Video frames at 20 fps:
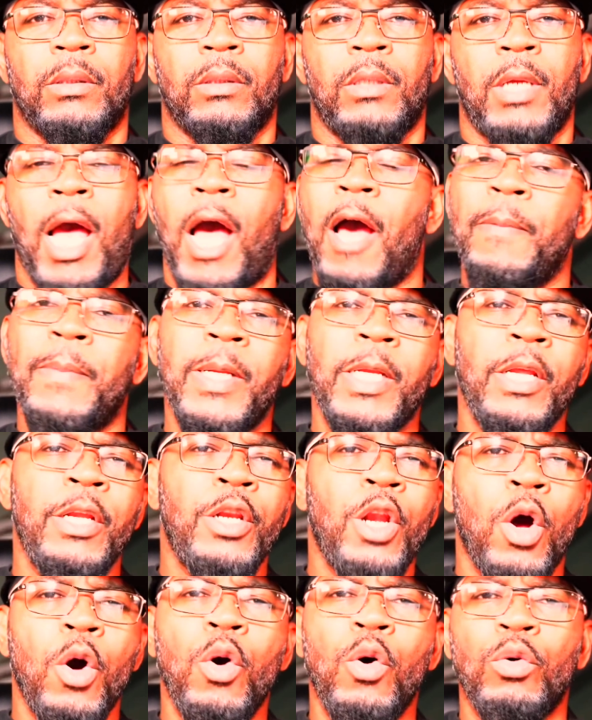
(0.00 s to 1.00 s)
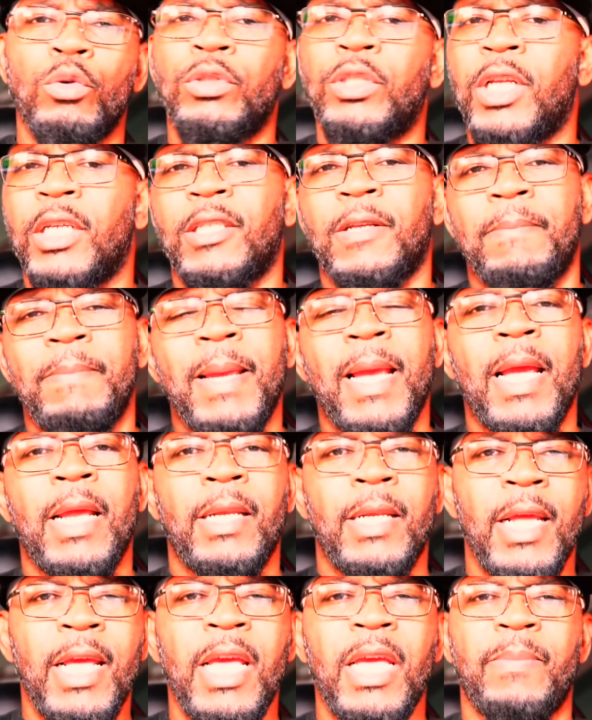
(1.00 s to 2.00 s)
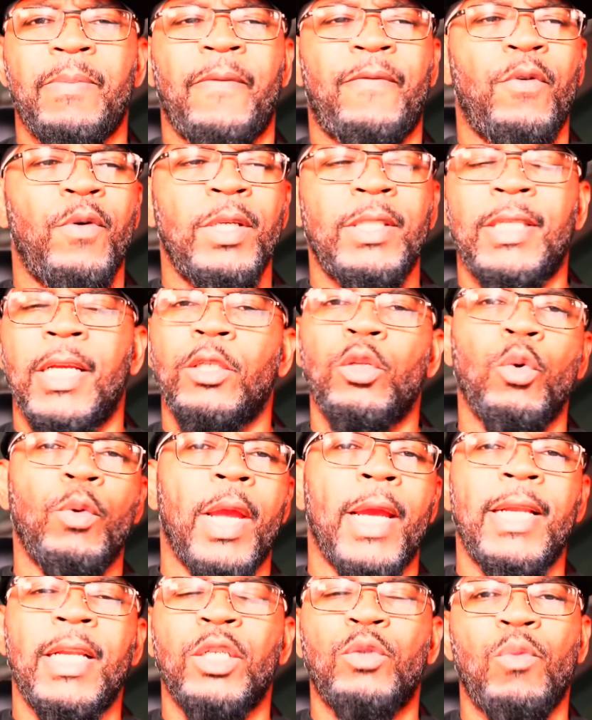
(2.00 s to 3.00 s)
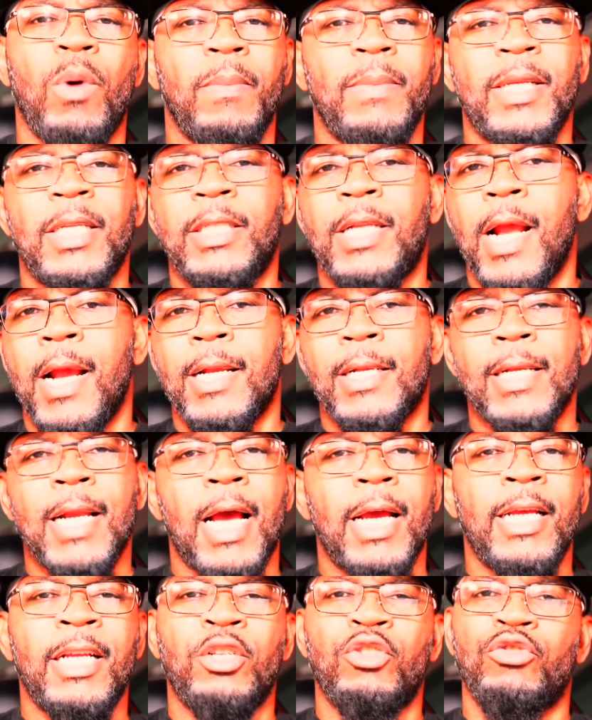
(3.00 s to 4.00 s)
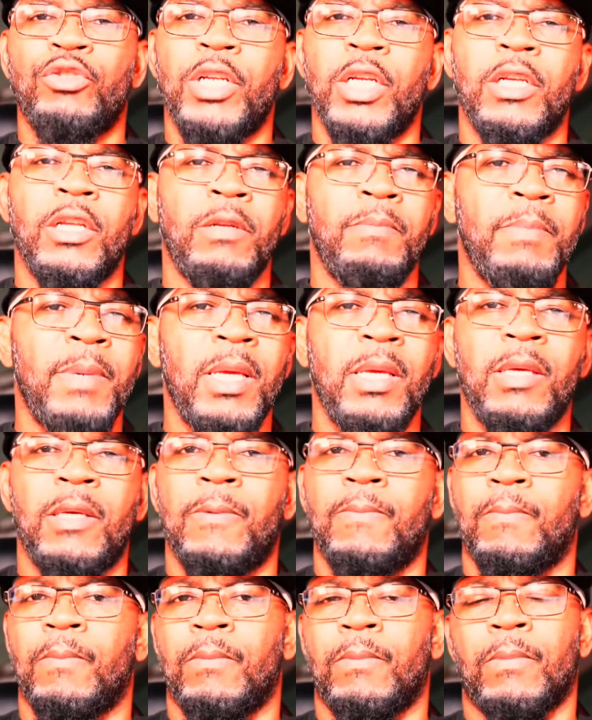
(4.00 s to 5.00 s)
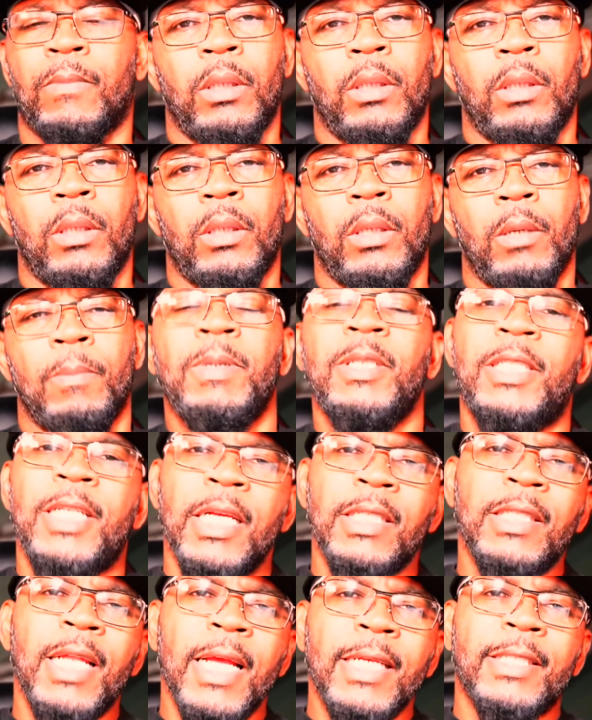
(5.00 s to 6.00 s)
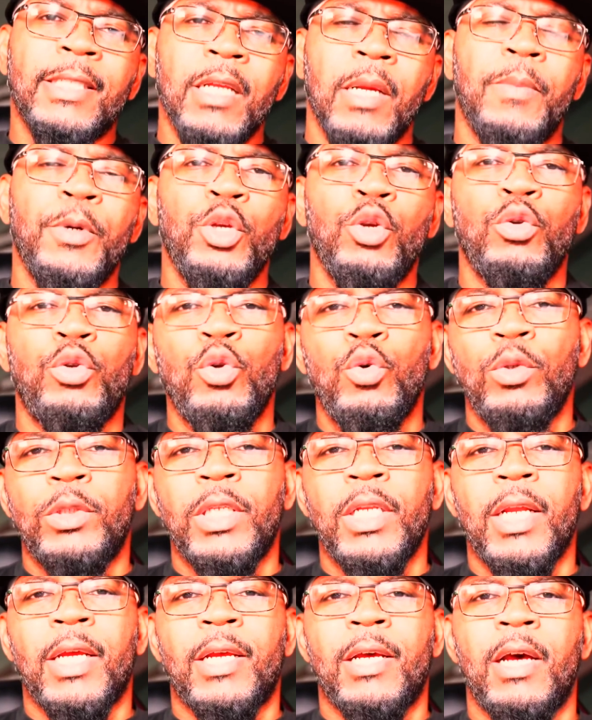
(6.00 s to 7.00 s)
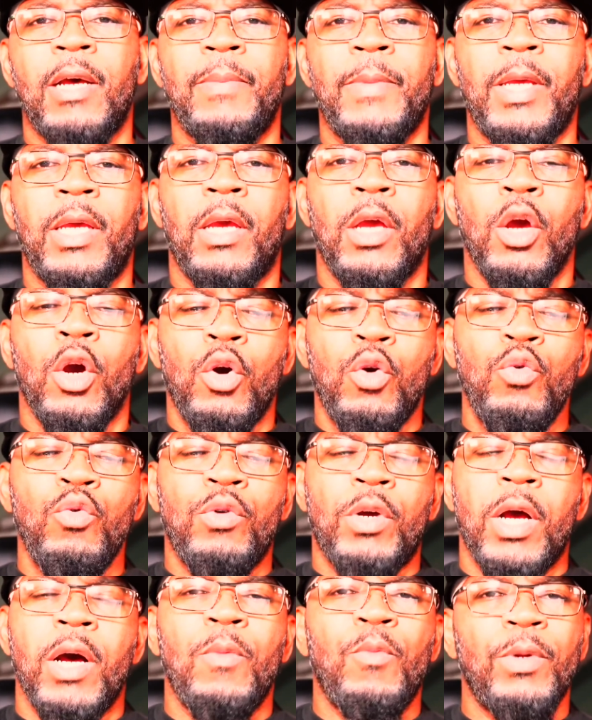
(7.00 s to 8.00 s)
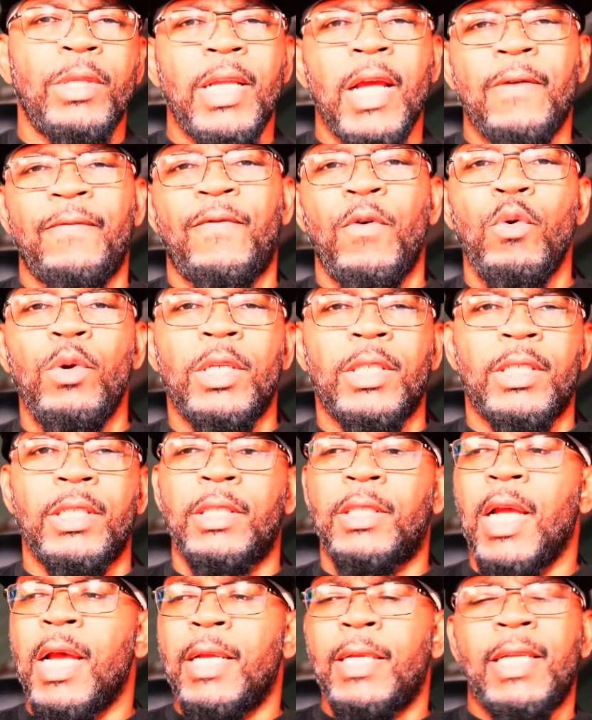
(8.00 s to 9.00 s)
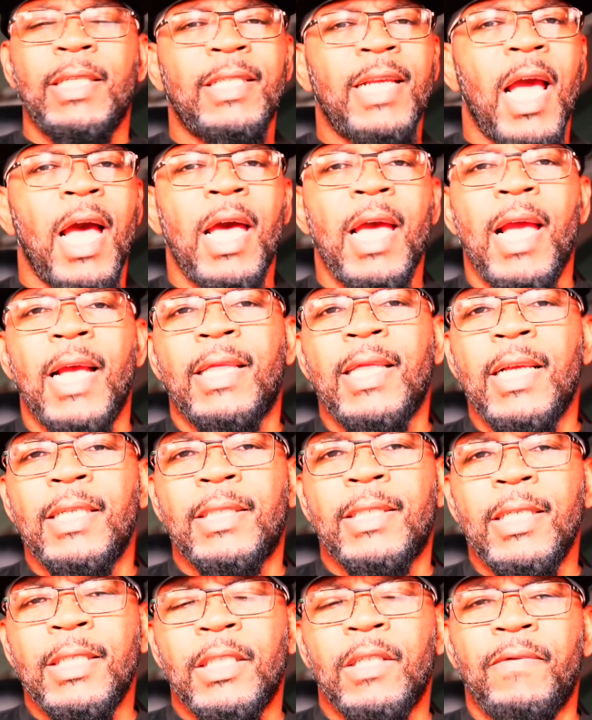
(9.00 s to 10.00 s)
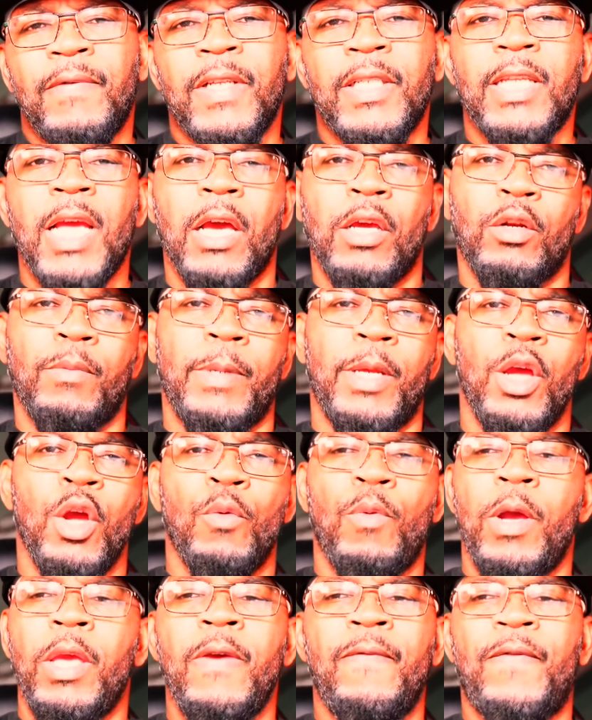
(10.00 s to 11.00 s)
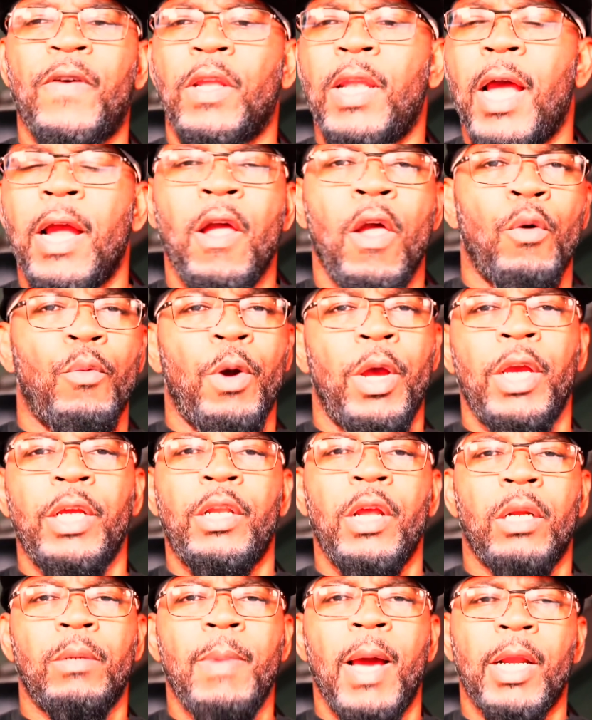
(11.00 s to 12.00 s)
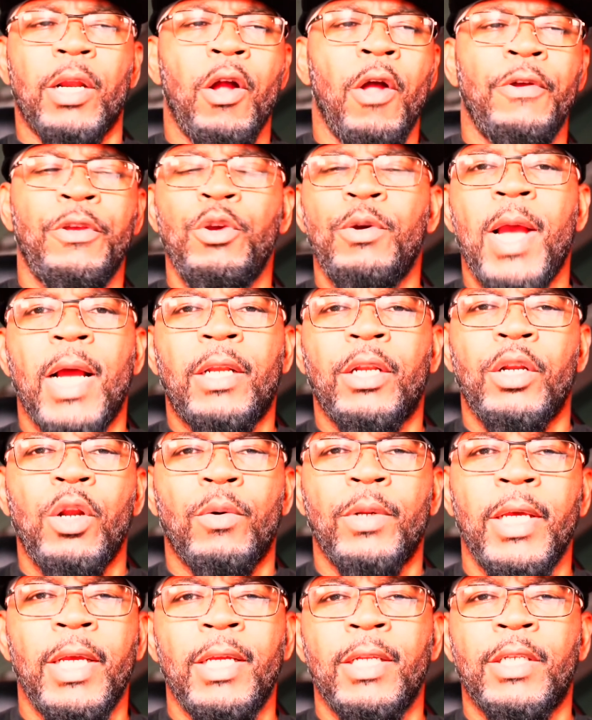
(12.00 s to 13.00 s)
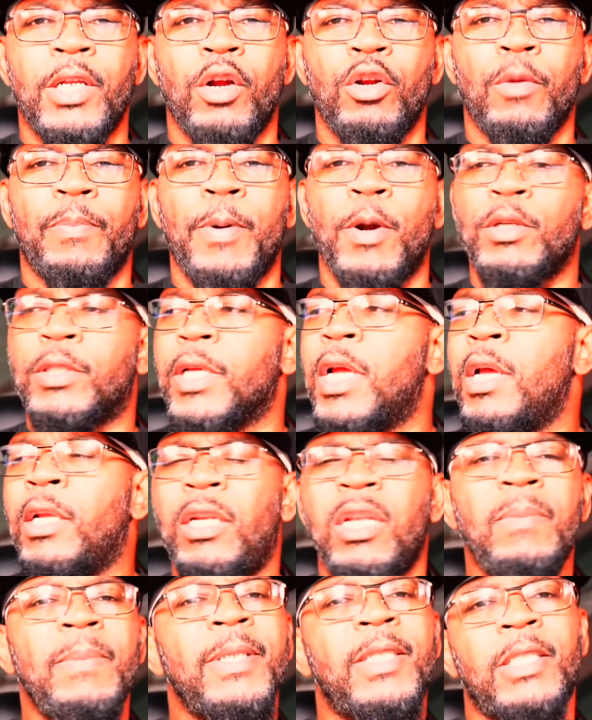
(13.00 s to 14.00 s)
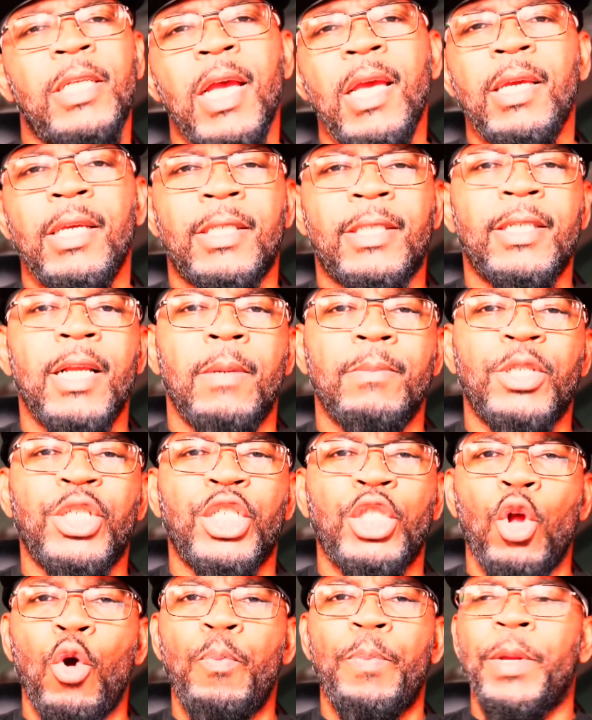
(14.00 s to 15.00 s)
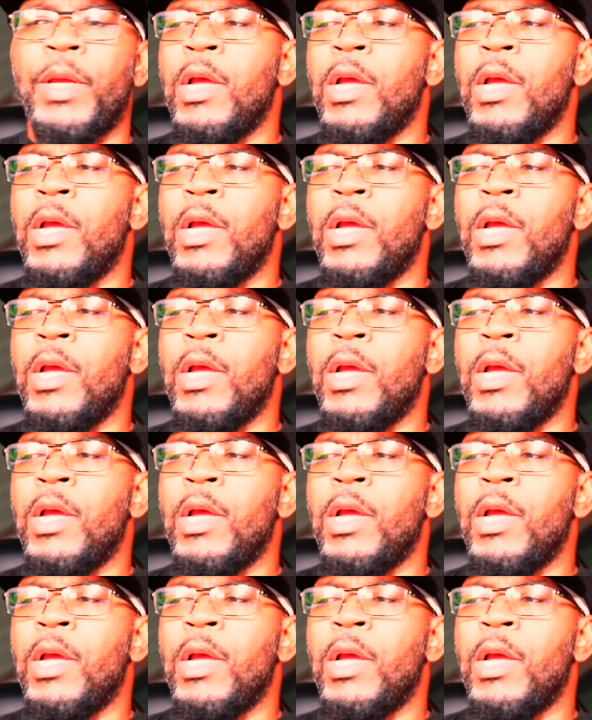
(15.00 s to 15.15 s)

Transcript: How many no's does a man need before he says, okay, this woman is just not interested in me? But just like some of you dudes in the comment who come with that foolishness, this guy had that sense of entitlement where he felt like, well, it doesn't matter. You got to know the internal person. Let me tell you something stupid.